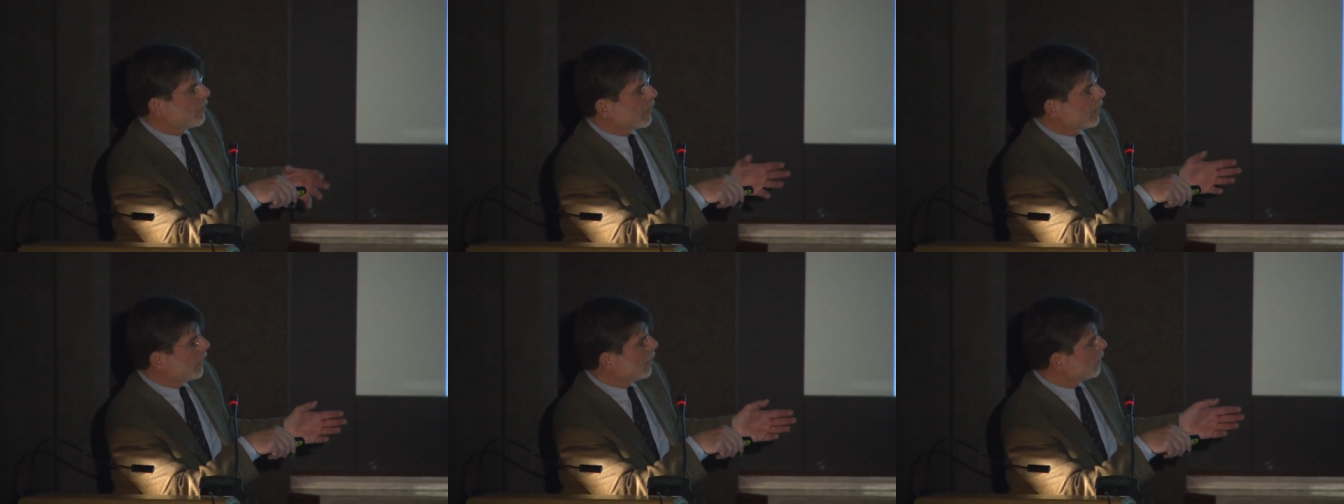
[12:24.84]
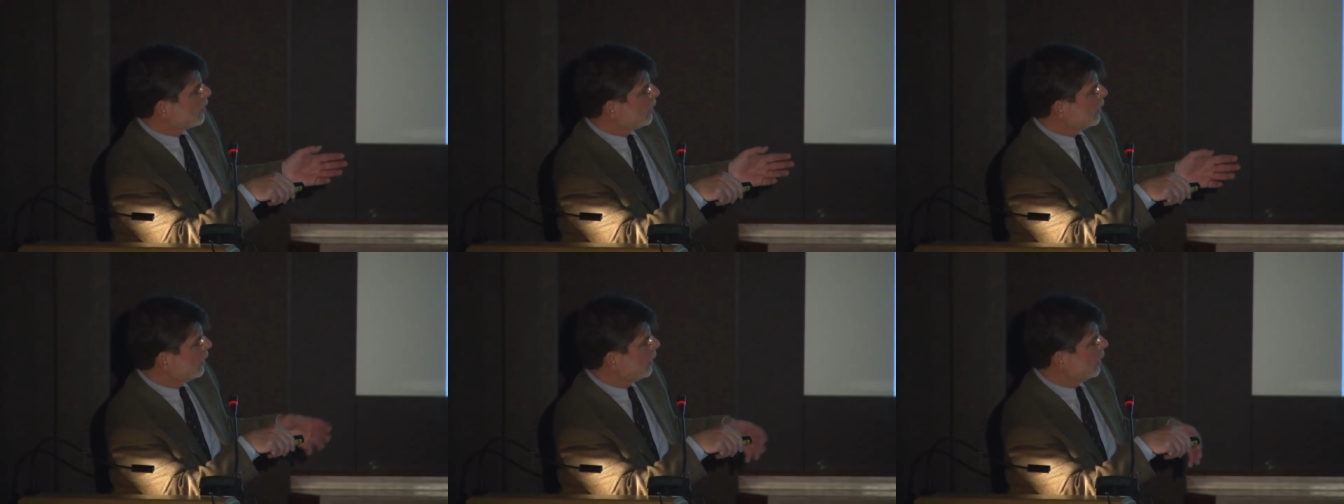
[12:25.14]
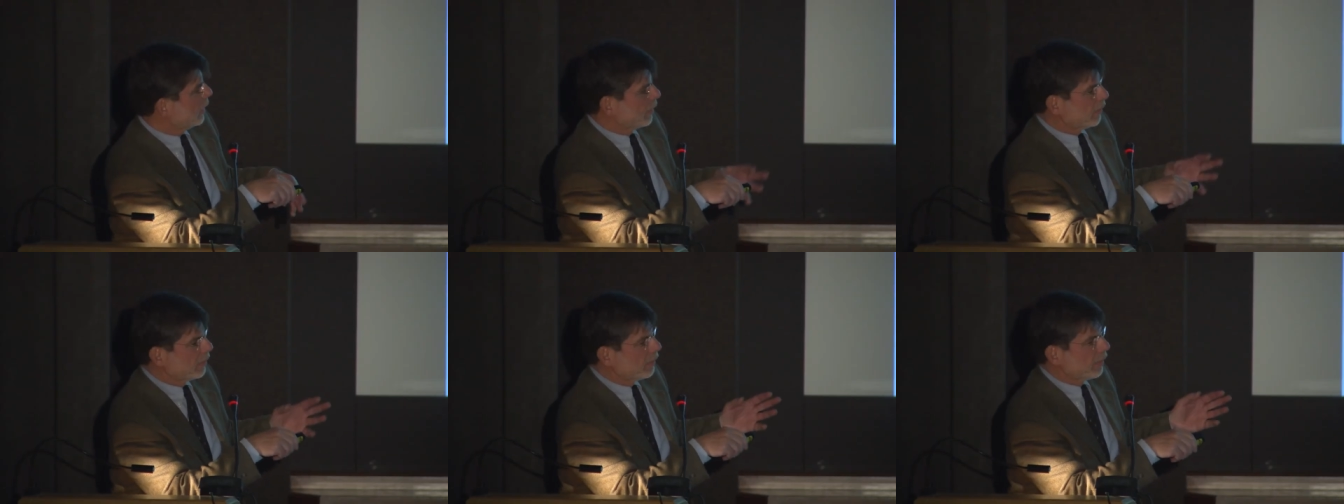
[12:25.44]
the other,
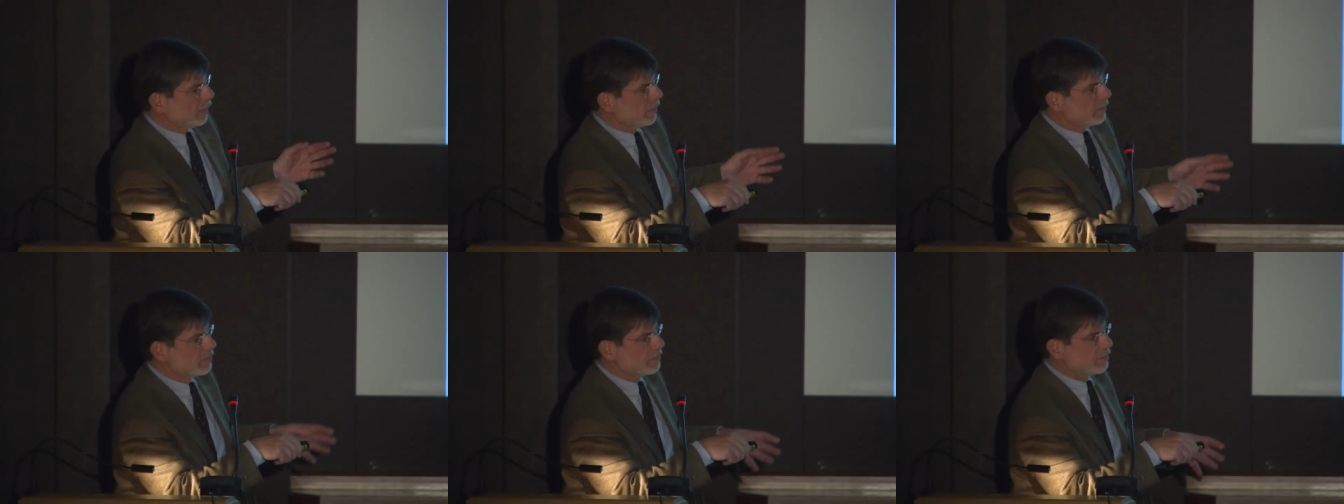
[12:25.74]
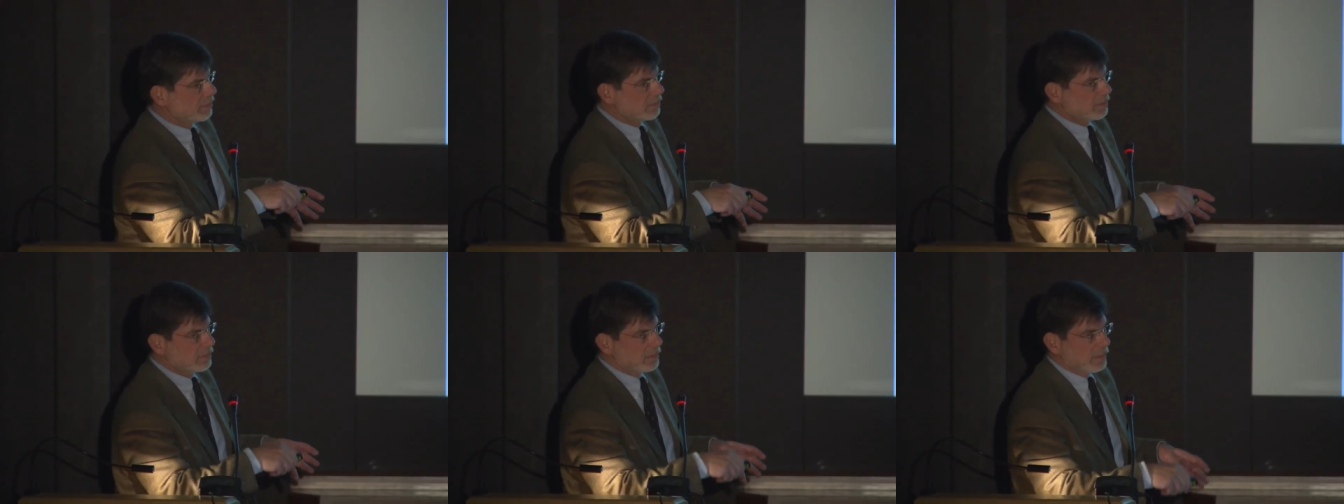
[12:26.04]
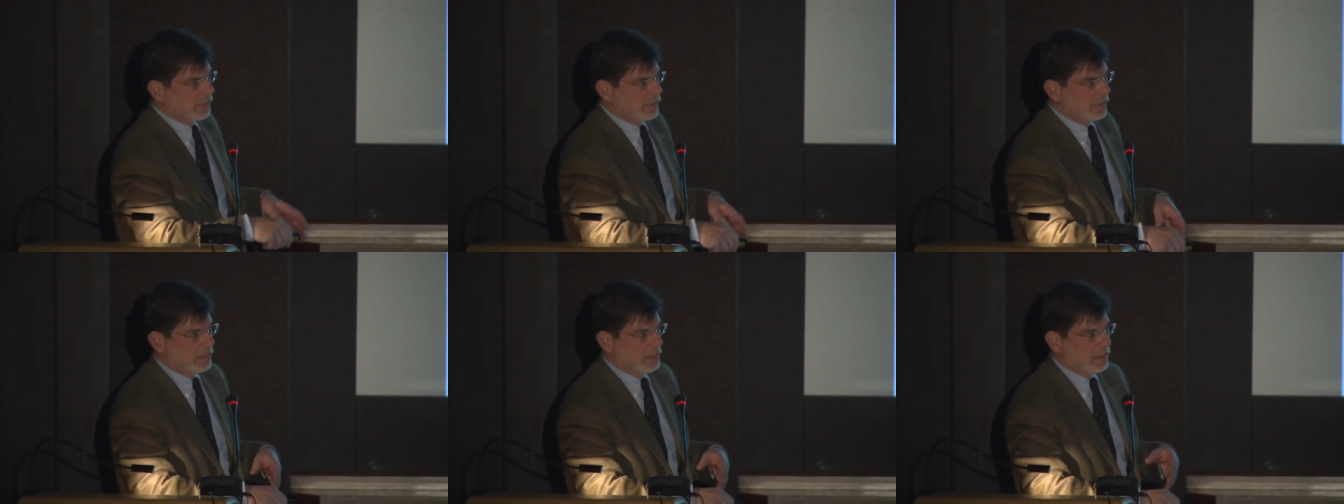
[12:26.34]
and it's
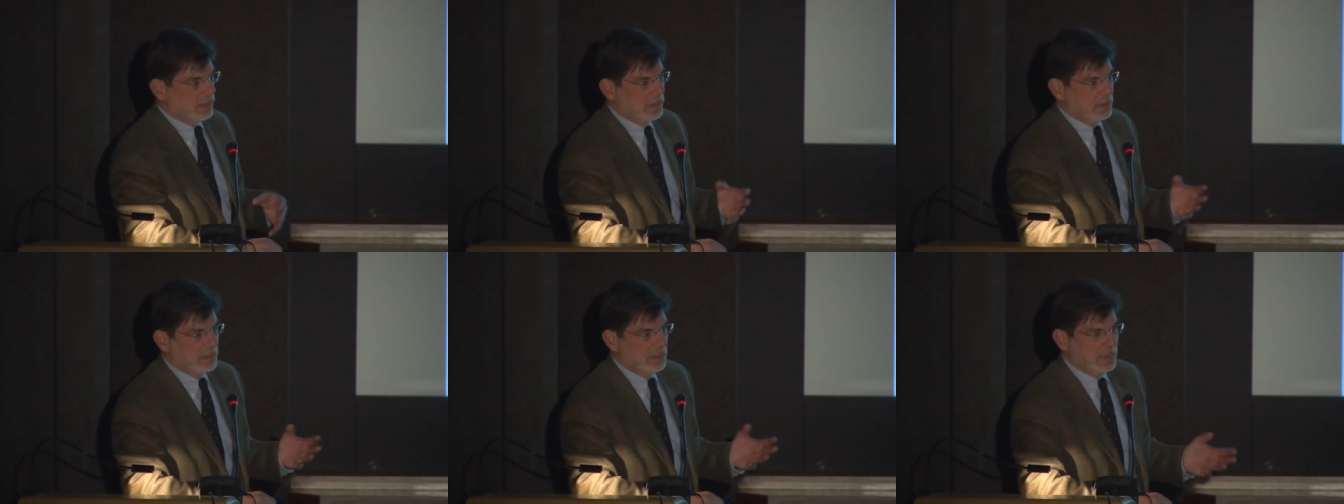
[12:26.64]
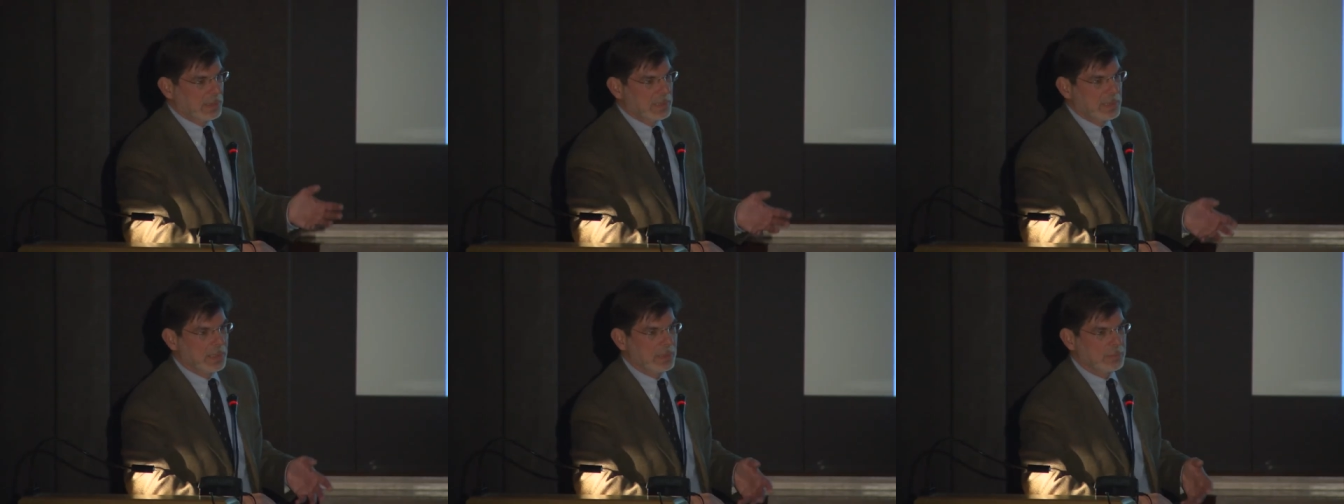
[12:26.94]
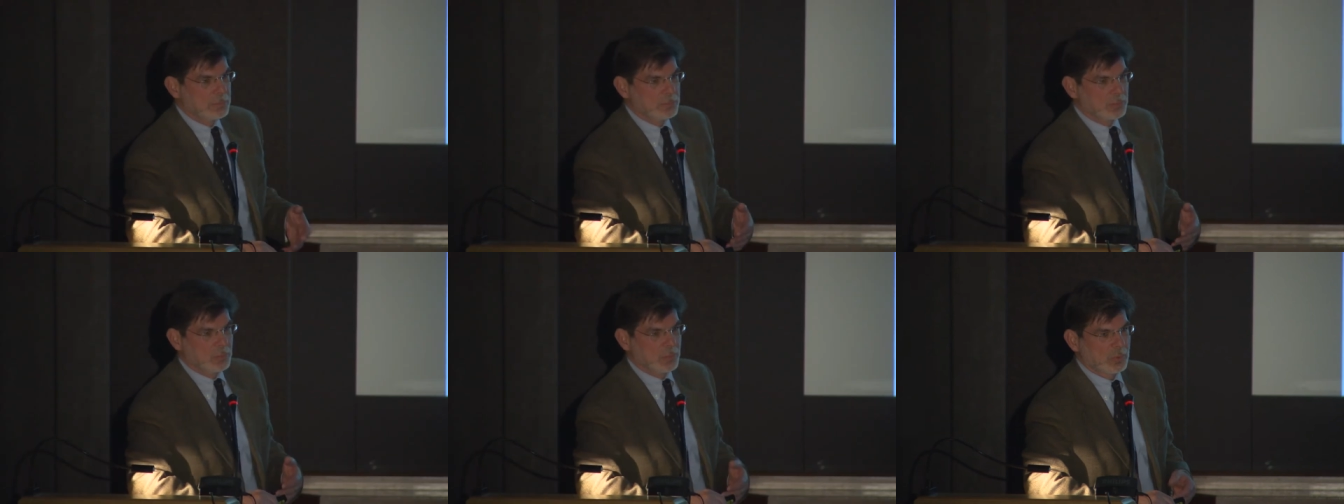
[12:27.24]
uh, a,
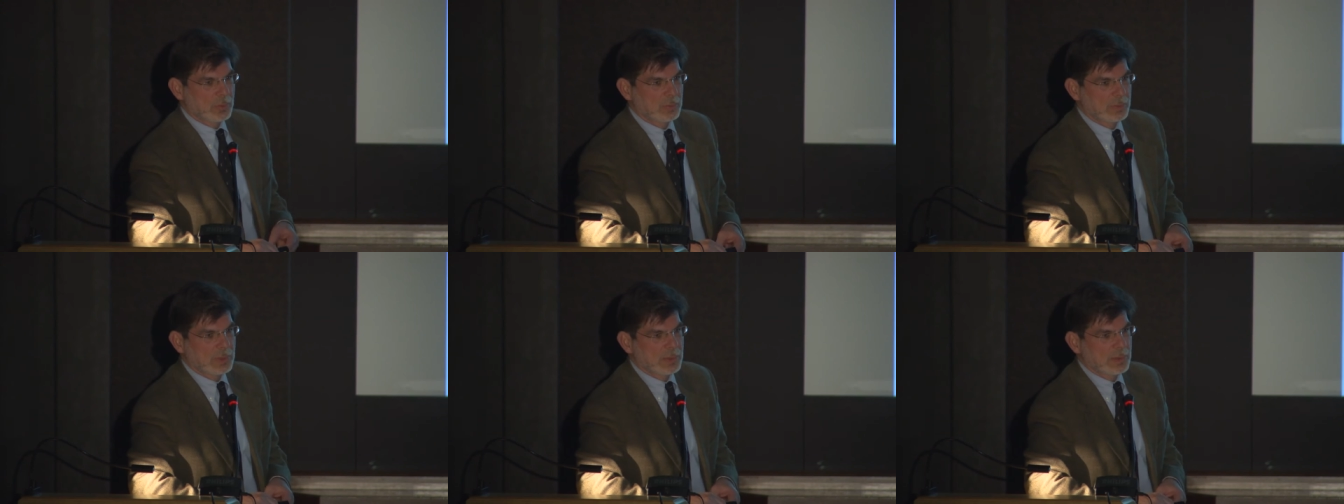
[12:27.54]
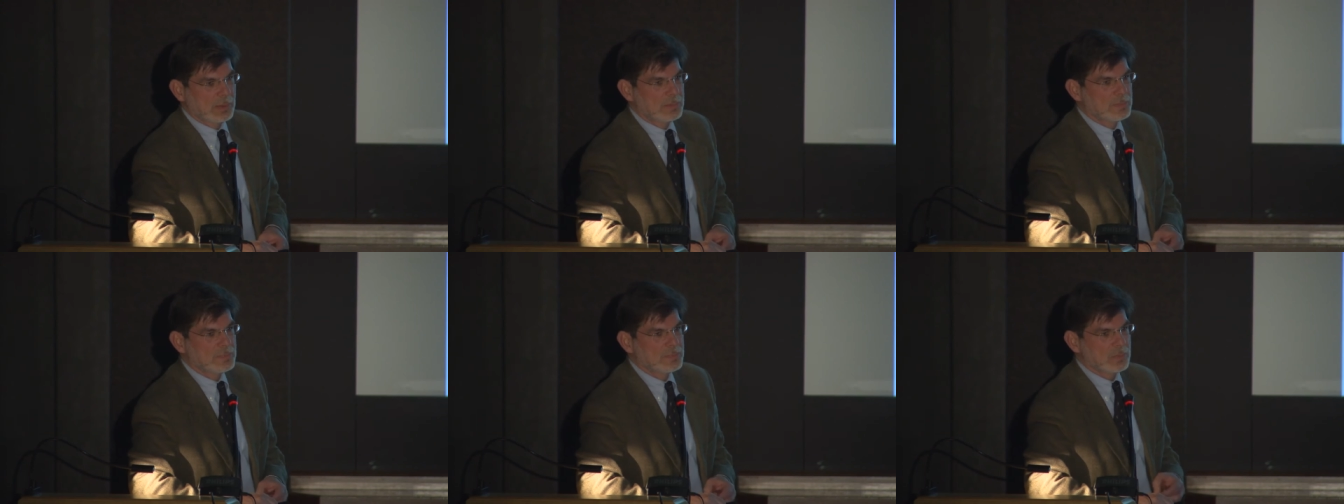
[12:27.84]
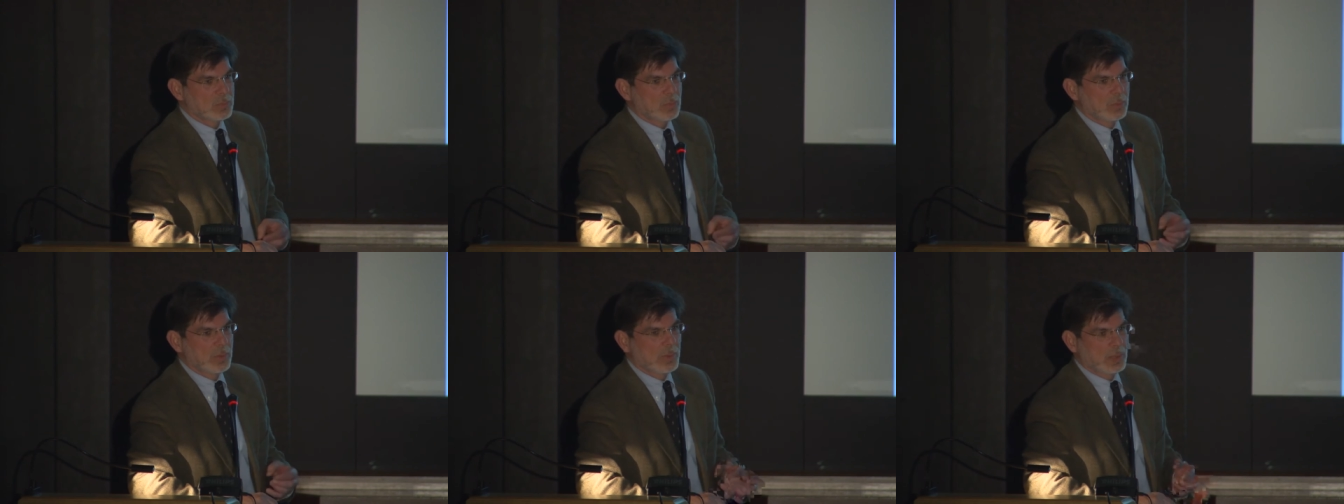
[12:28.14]
game for kids
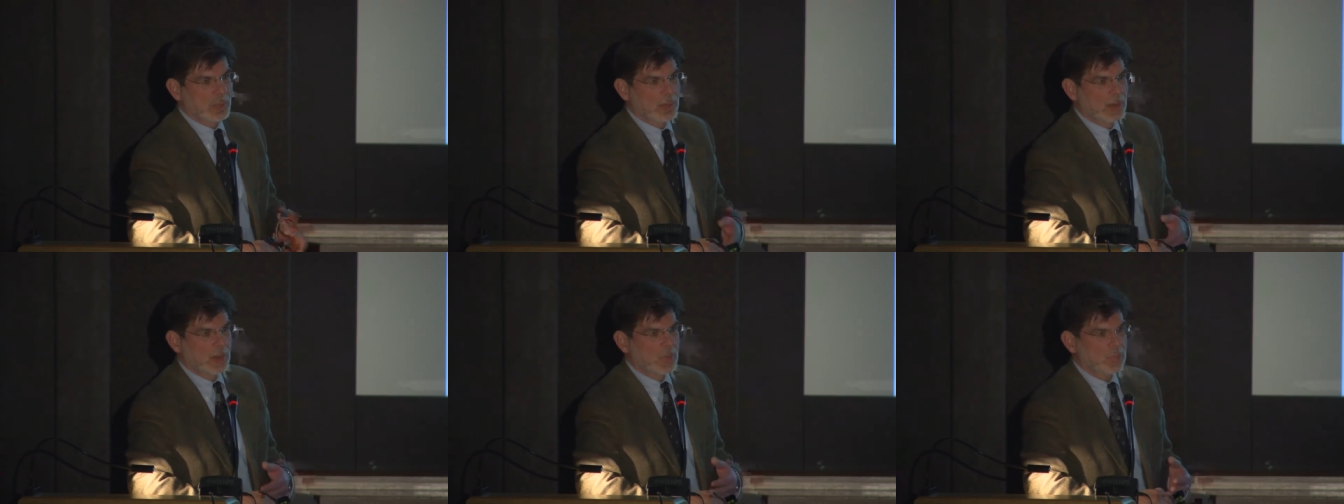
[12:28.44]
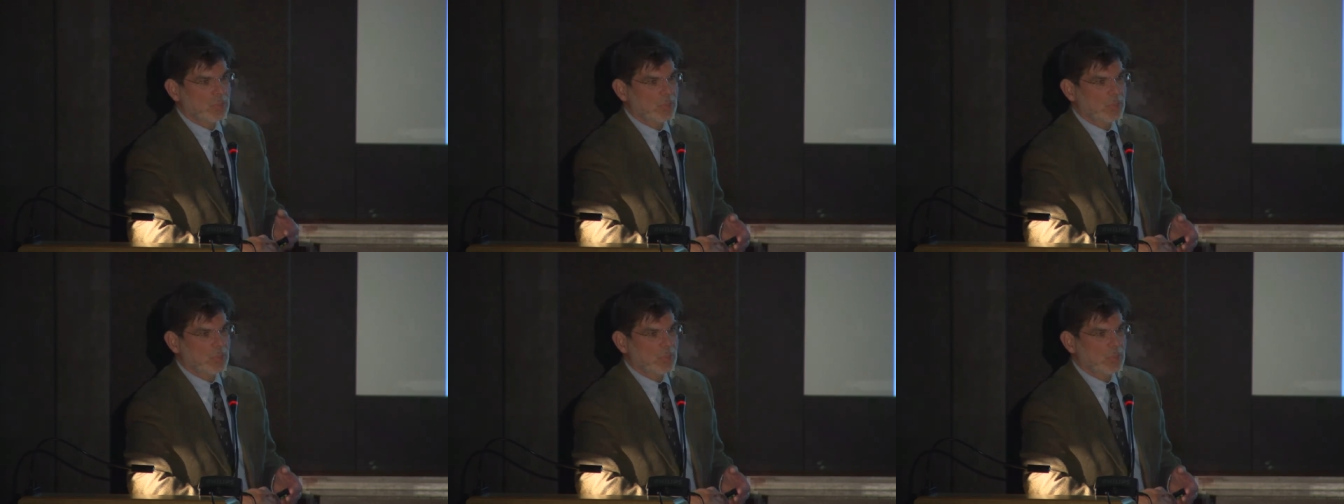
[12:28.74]
to learn to,